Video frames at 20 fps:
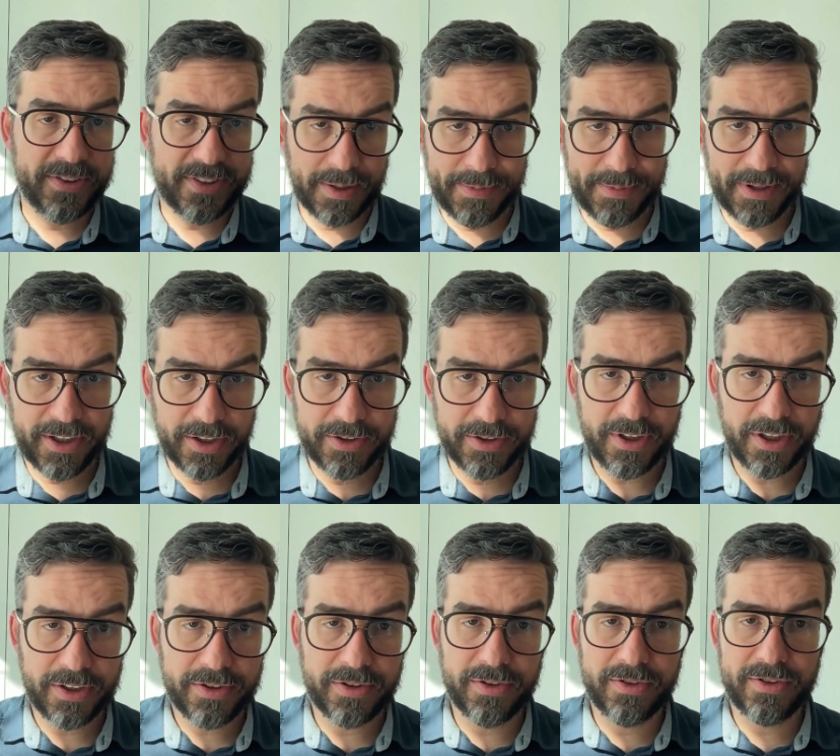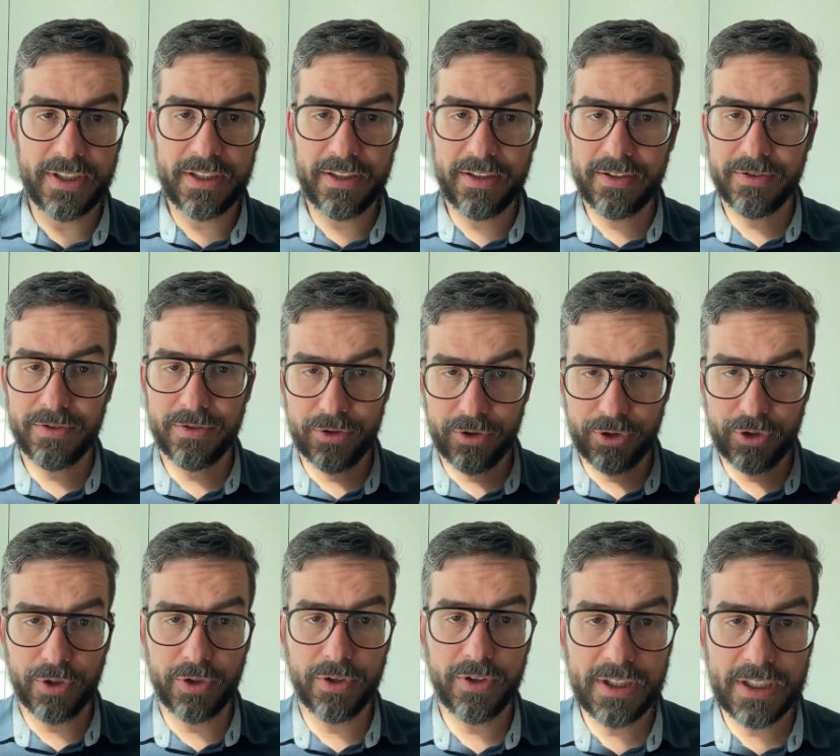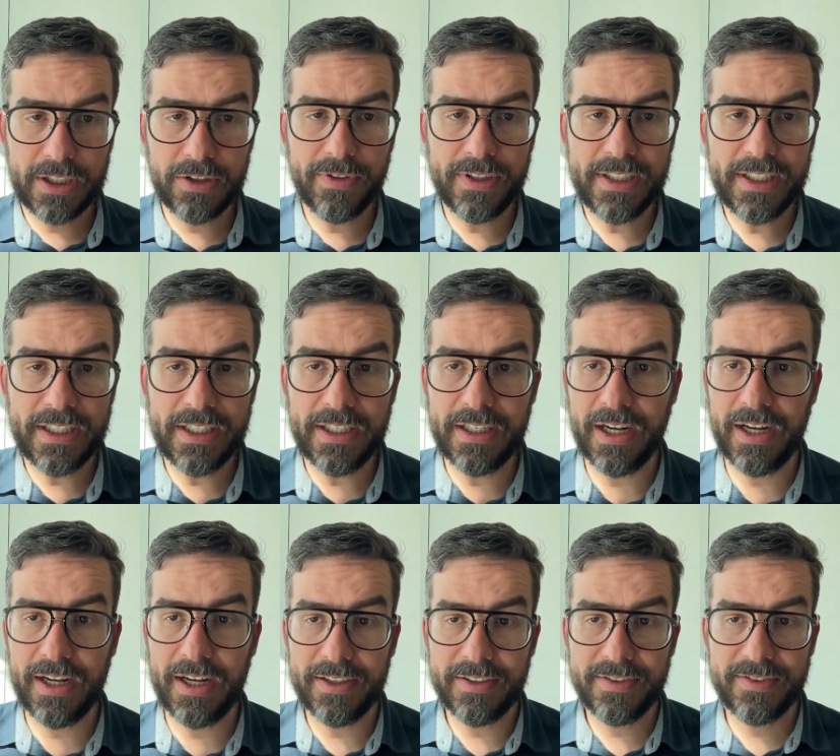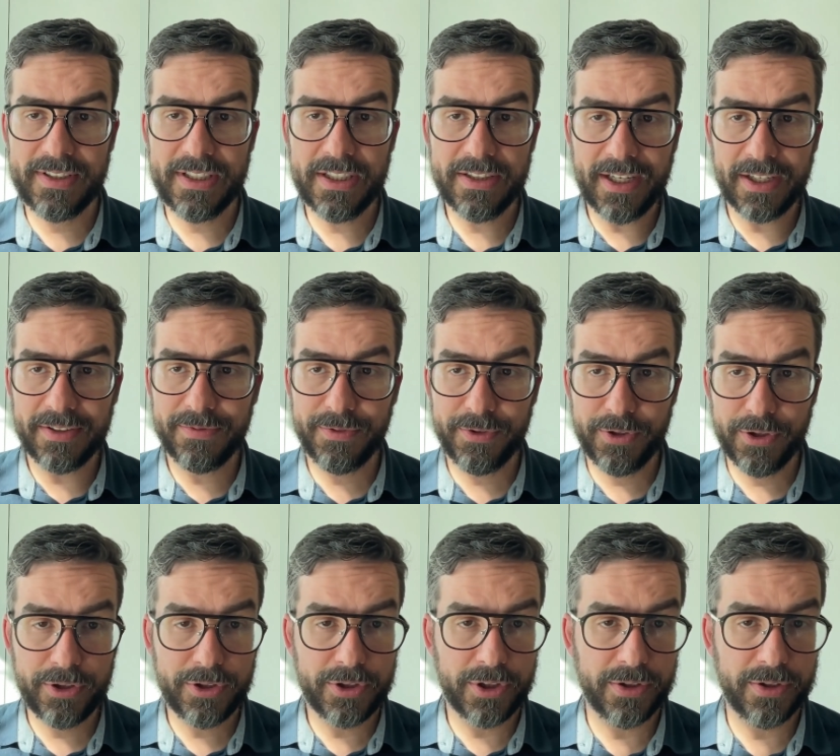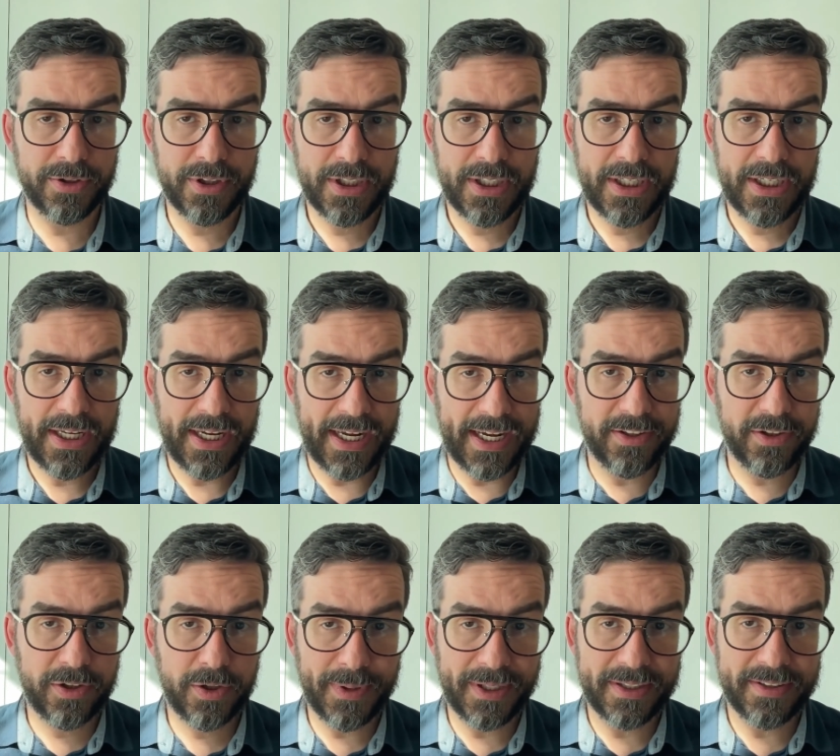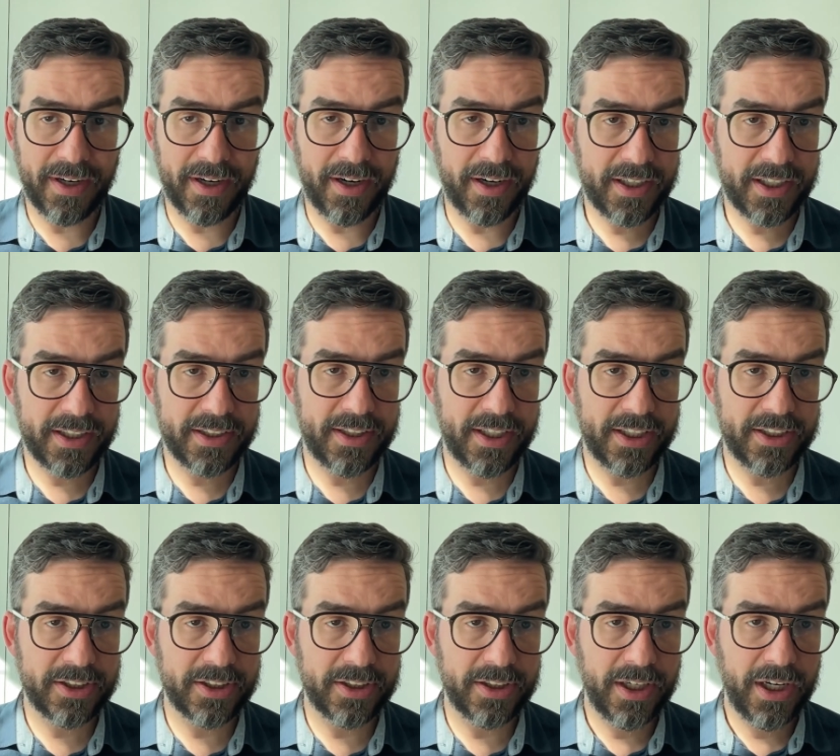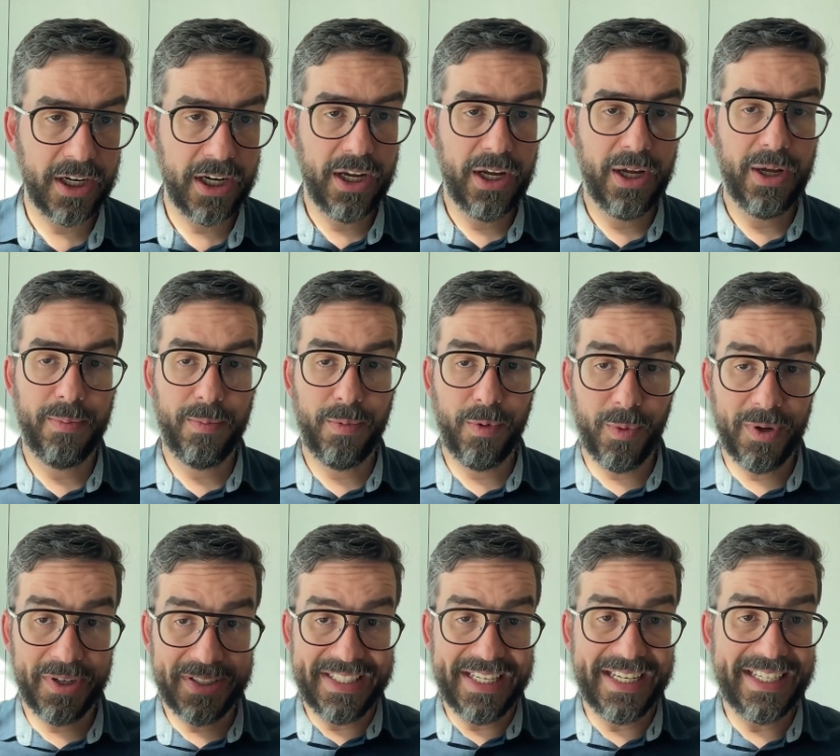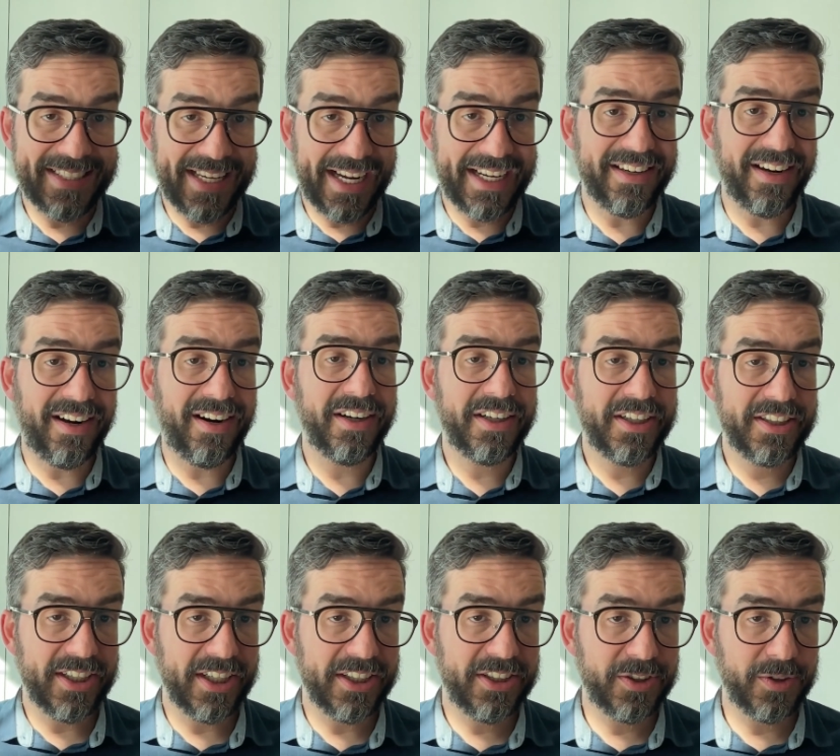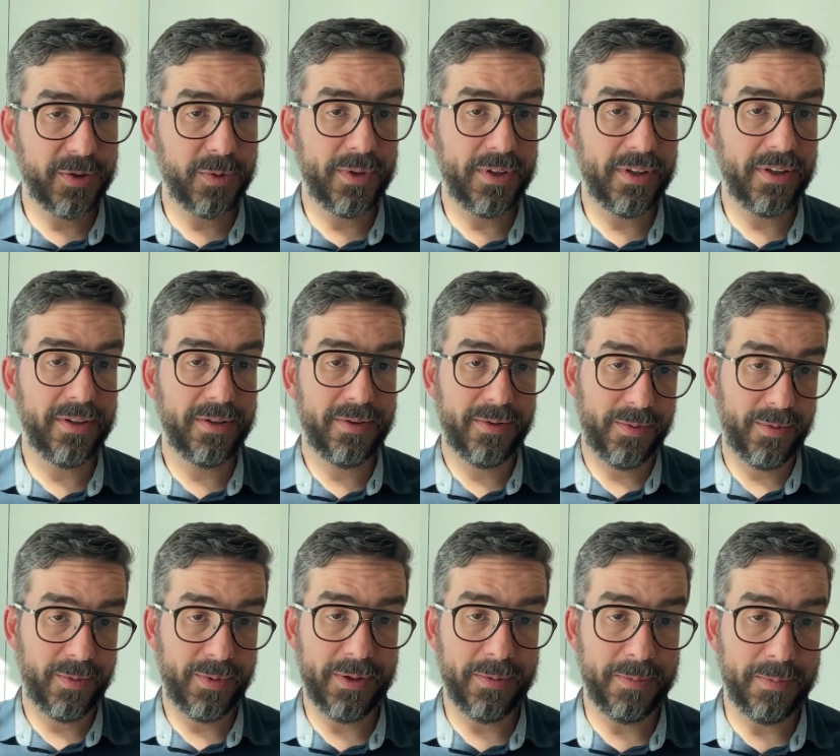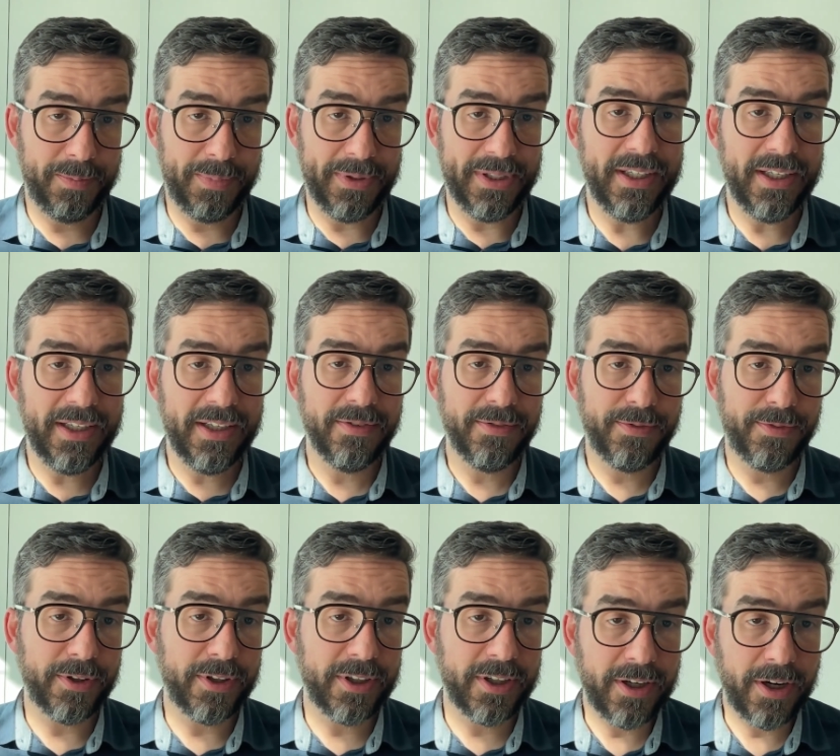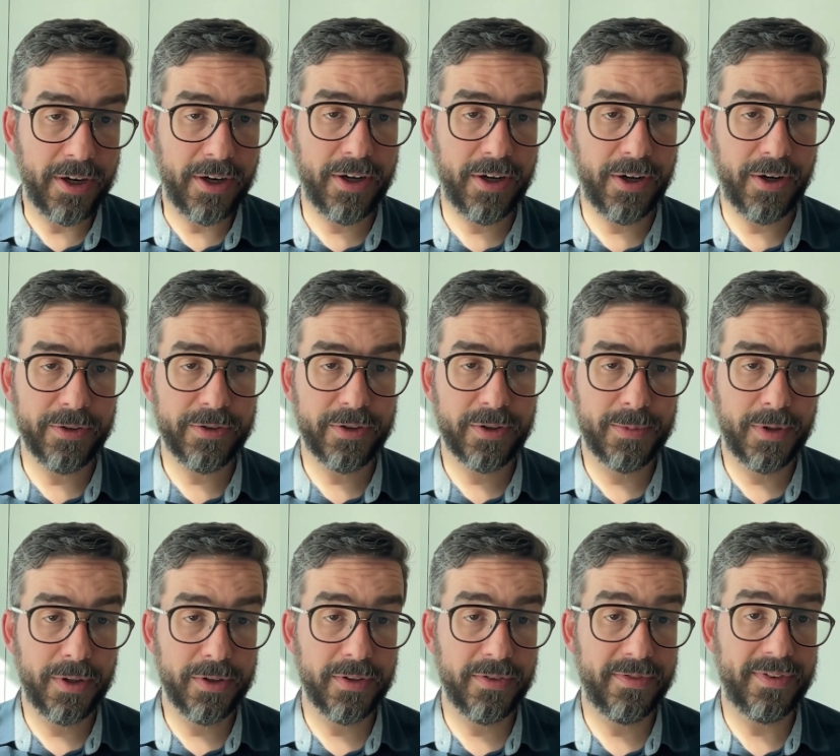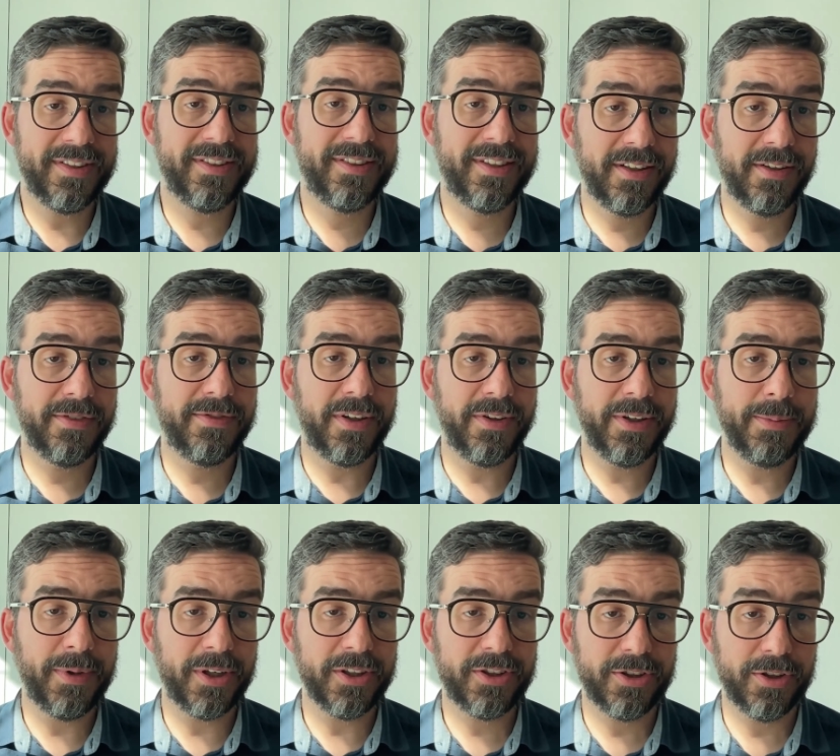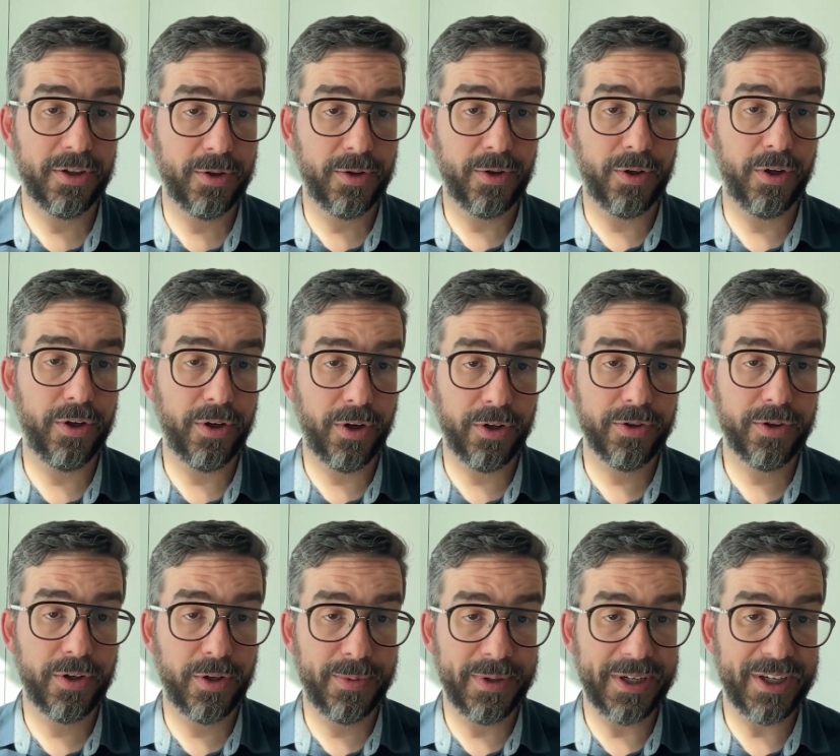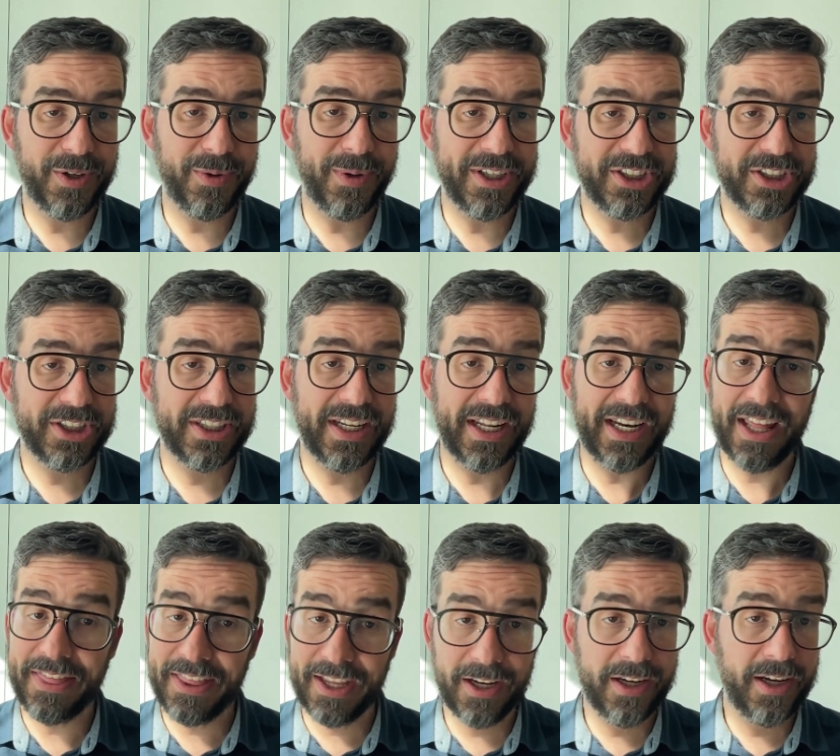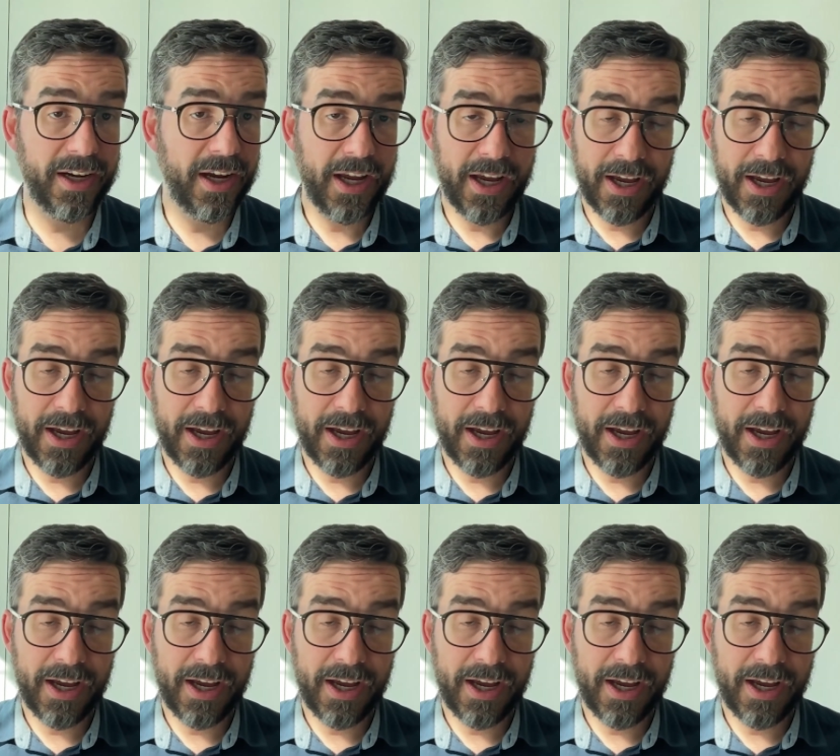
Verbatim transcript: semiconductors, they'll jointly really uh, steer that future end to end architecture. But what the exact architecture will will be for uh, automotive is still a very much you know, an ongoing question, and I think